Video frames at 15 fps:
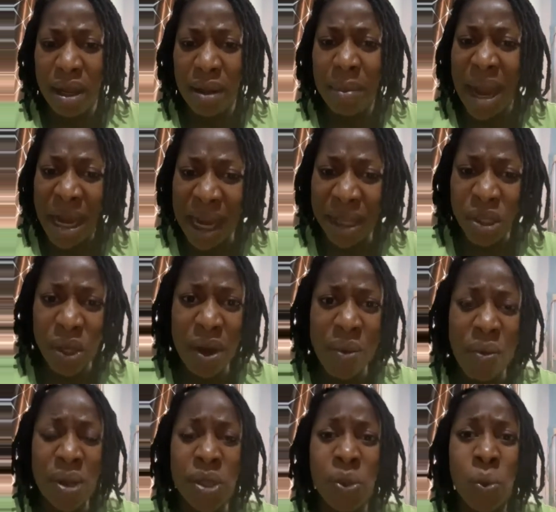My lecturer
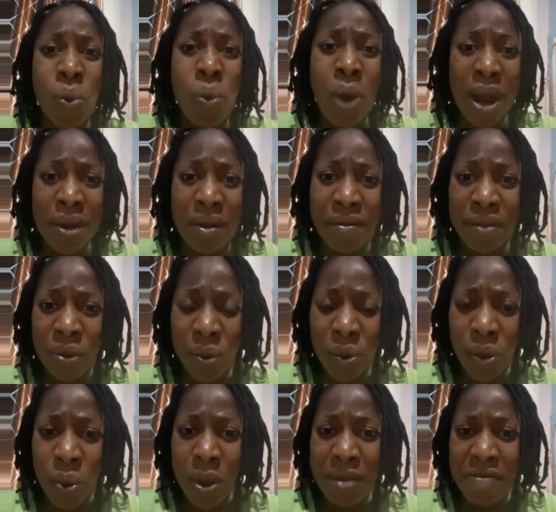was one of
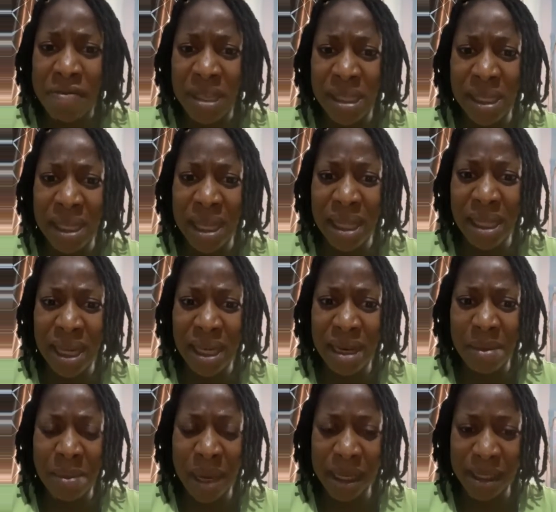those who investigated
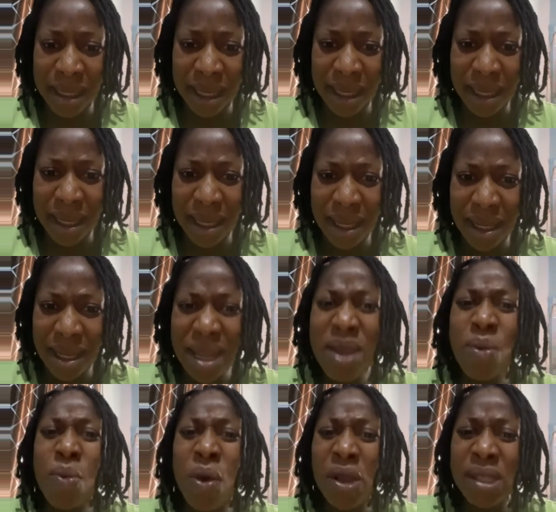the matter. He
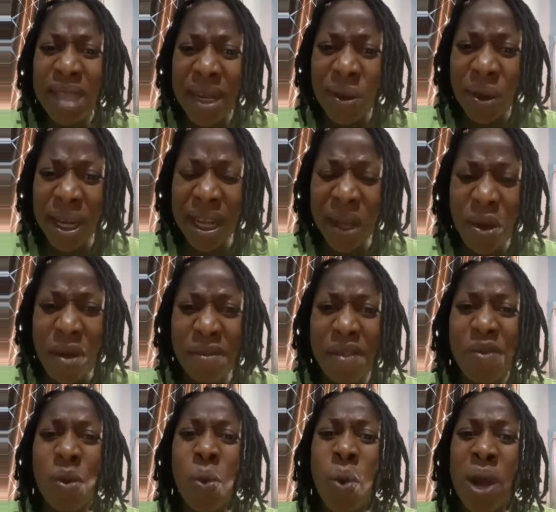was an undercover
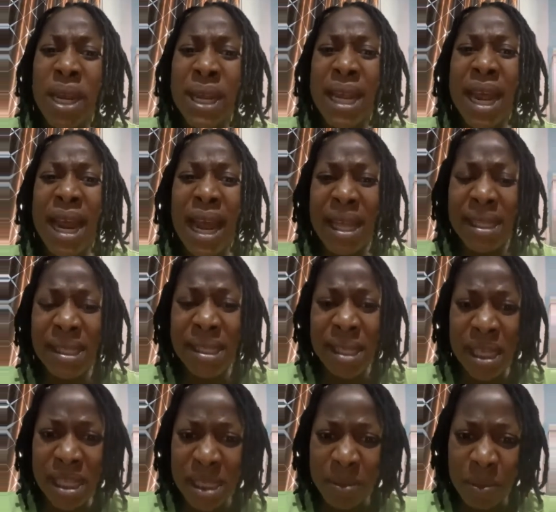for 1 year and
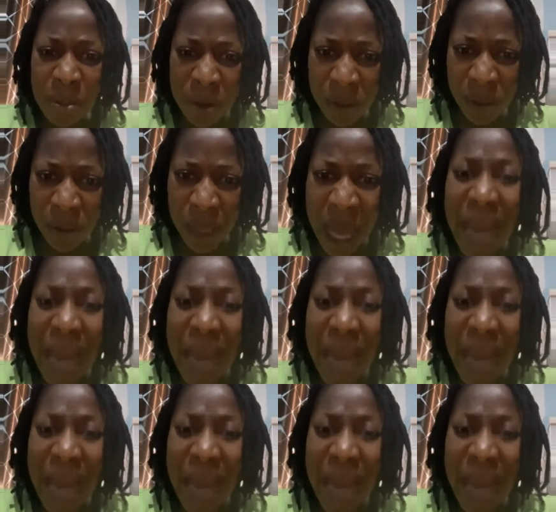6 months.